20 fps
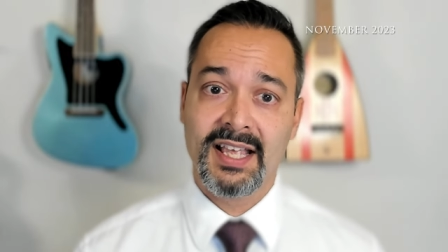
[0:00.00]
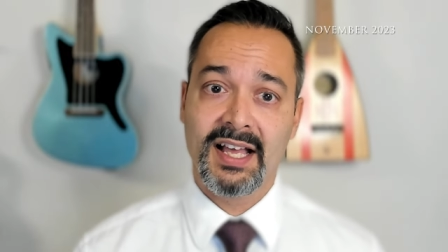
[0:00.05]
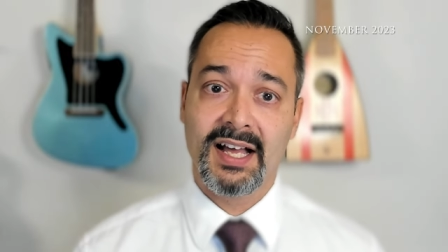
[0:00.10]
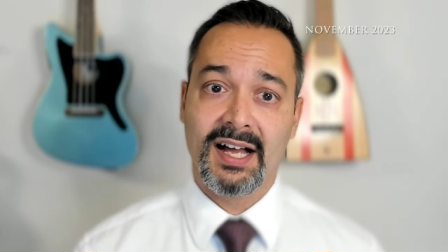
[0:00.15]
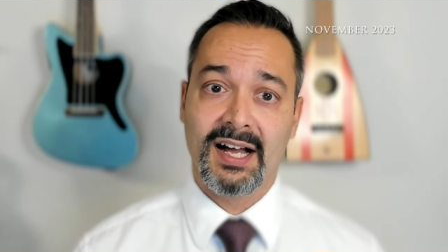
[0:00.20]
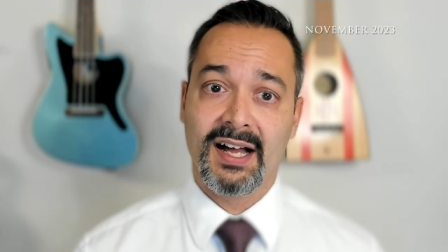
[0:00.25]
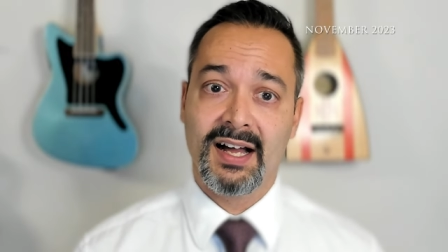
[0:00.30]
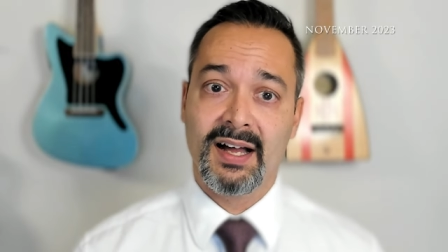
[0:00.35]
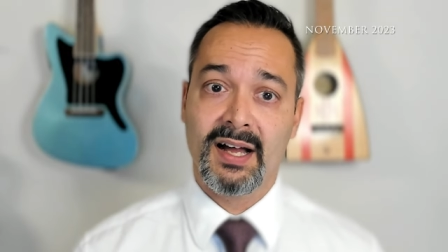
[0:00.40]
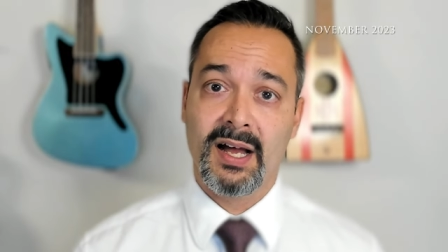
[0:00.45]

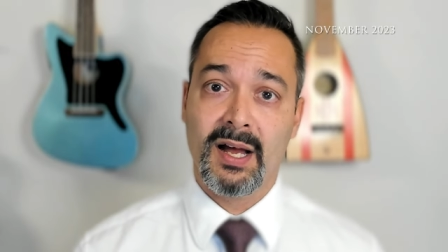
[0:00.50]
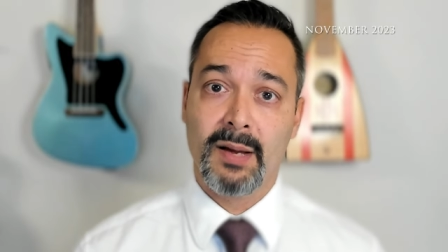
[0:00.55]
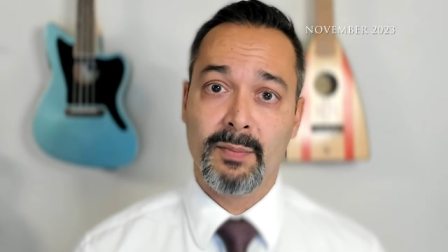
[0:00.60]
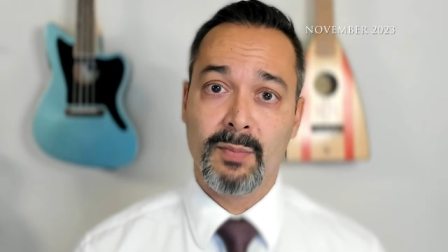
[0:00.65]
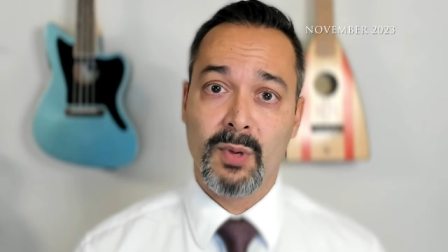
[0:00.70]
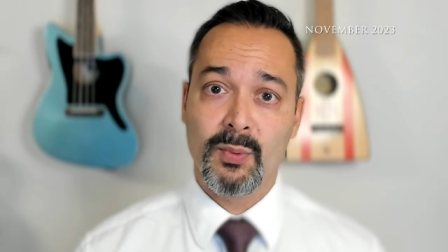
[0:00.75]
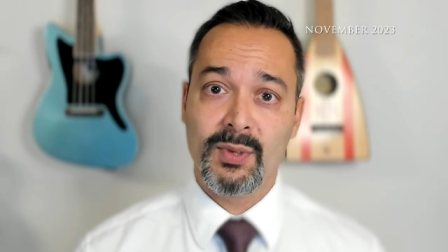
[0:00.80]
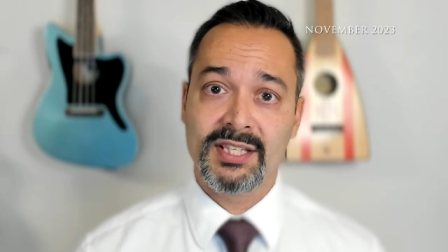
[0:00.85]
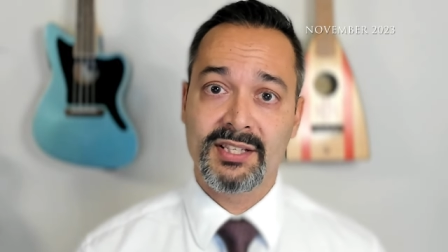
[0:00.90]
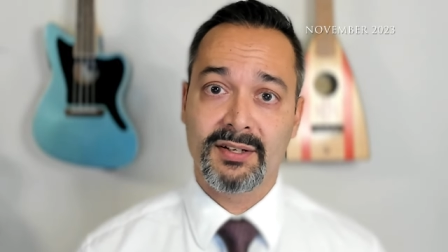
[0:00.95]
uh, uh,
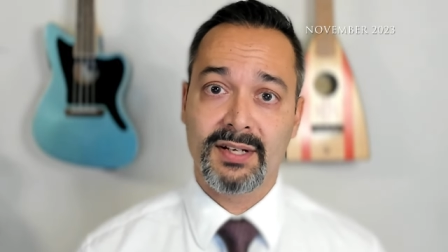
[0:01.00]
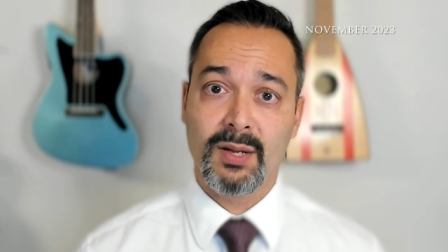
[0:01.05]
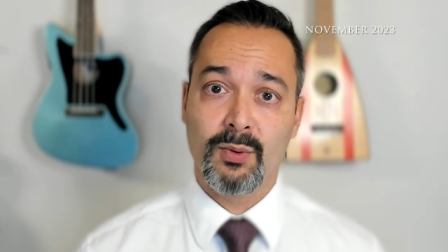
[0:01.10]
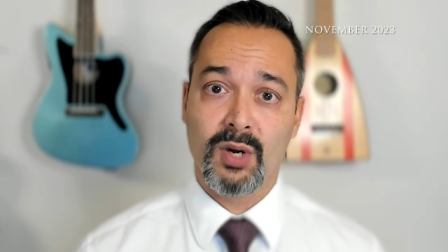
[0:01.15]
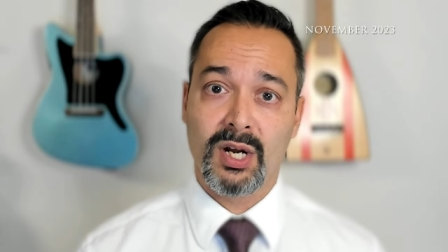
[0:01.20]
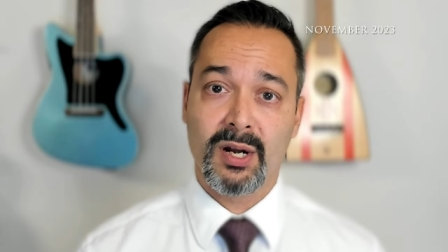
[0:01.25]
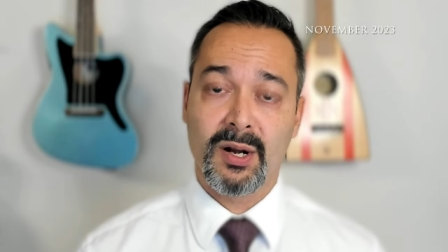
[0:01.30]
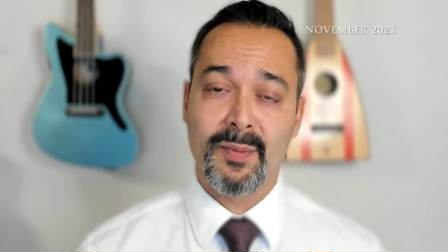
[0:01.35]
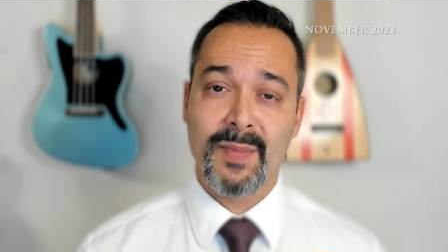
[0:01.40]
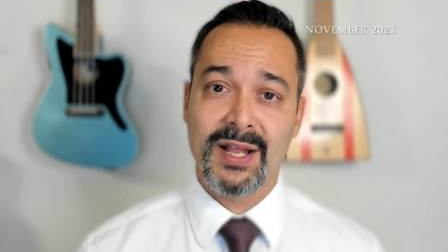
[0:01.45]
but we certainly
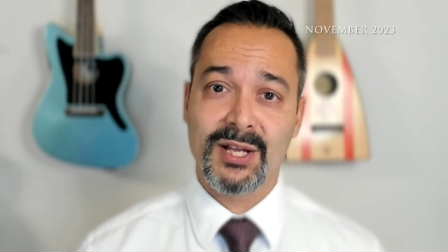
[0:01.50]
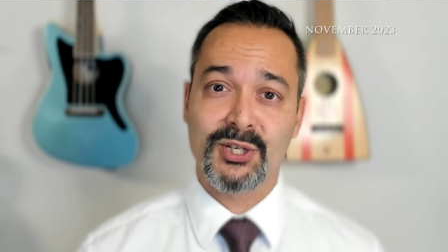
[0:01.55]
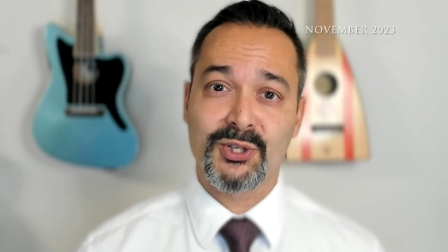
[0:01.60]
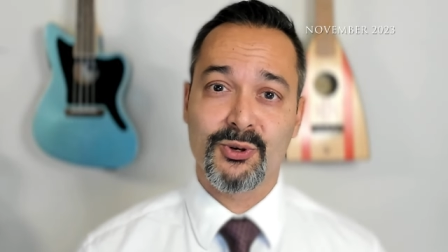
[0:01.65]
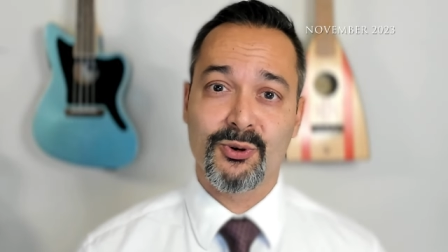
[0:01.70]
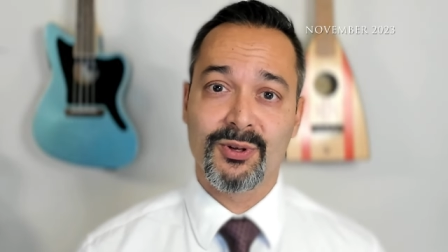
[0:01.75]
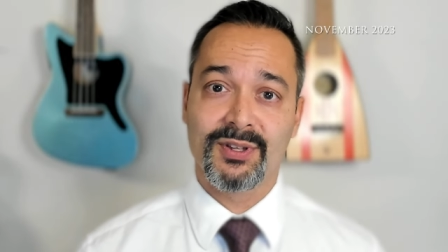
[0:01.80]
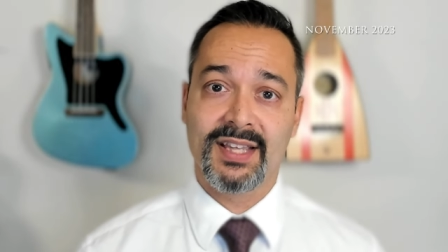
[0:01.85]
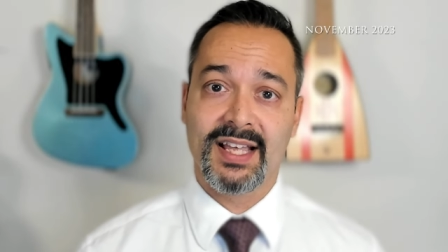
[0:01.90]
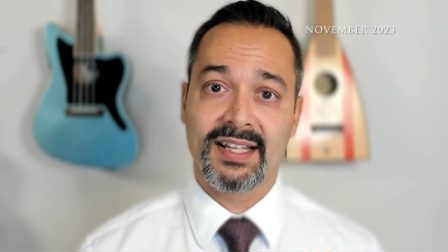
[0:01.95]
wanted to make
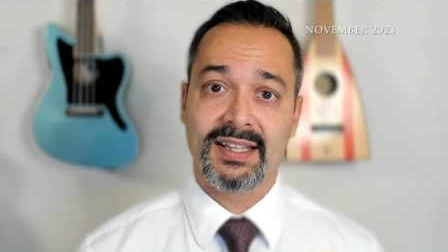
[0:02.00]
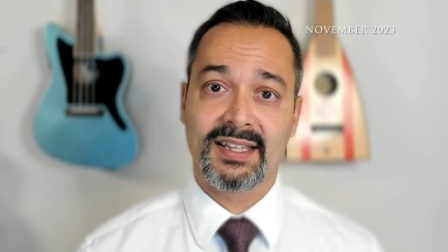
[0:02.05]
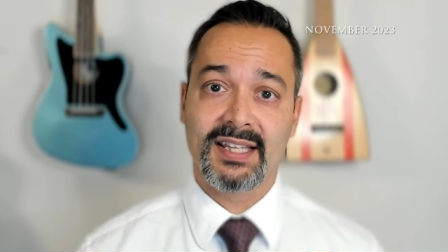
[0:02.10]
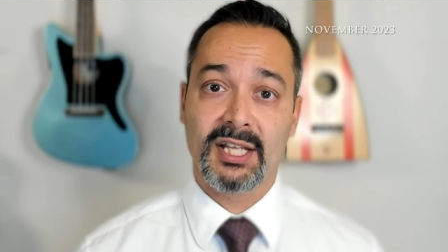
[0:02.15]
sure that,